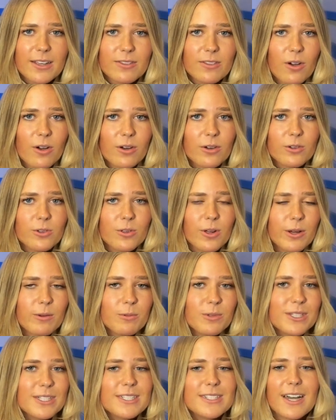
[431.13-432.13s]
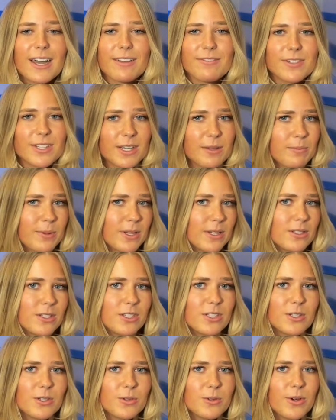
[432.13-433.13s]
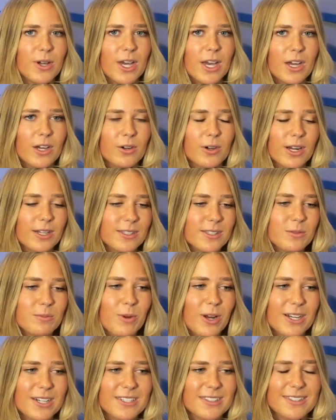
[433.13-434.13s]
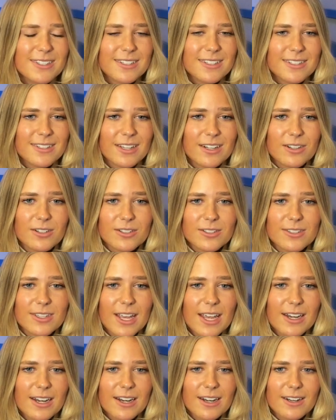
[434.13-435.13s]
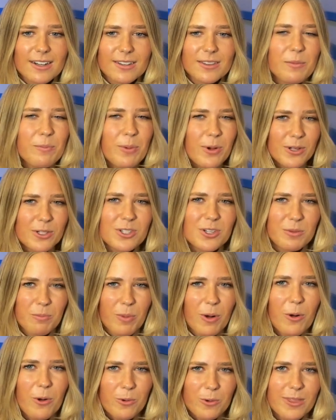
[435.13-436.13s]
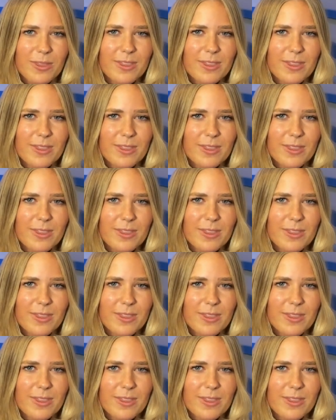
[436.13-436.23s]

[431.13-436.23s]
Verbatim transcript: In the article, I really dive deep into crisis pregnancy centers and the push and pull